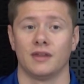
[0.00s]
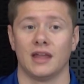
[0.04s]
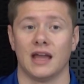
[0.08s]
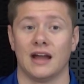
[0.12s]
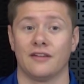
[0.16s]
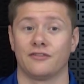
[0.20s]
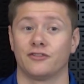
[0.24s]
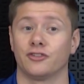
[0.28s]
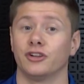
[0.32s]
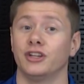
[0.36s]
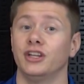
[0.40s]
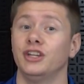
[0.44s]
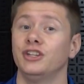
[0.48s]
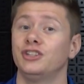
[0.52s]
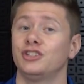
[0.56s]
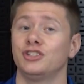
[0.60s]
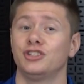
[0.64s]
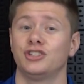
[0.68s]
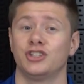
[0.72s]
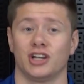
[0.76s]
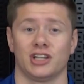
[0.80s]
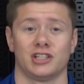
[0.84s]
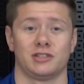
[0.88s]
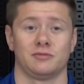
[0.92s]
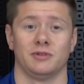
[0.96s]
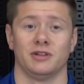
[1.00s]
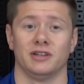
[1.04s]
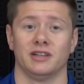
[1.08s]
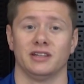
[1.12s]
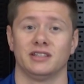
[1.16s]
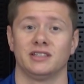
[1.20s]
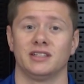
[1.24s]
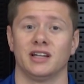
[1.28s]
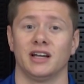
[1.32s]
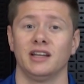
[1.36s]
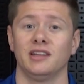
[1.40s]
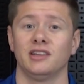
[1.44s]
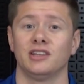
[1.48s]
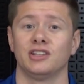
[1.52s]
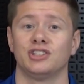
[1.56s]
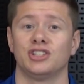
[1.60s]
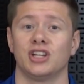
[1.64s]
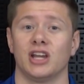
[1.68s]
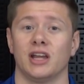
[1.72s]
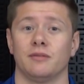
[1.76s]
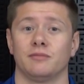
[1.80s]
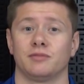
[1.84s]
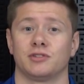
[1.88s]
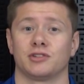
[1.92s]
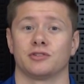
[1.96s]
After each adjustment, tighten the
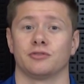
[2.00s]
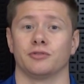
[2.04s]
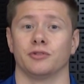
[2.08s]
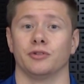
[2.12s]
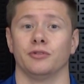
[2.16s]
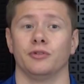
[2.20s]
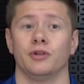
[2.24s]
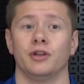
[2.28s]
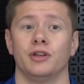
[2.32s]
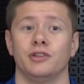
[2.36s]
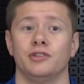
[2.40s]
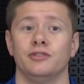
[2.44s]
jam screw